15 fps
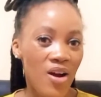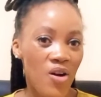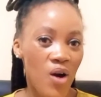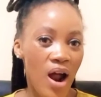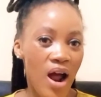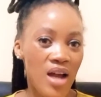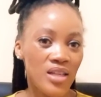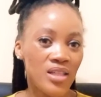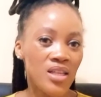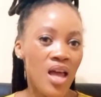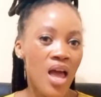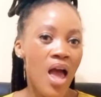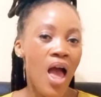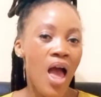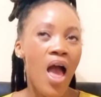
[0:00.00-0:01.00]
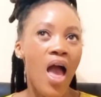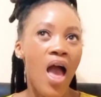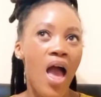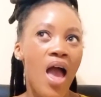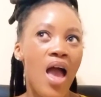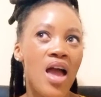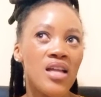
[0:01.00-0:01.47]
right?
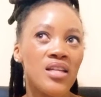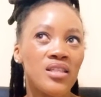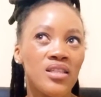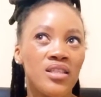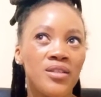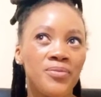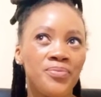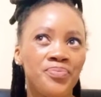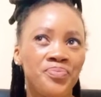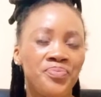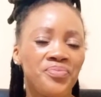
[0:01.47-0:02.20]
And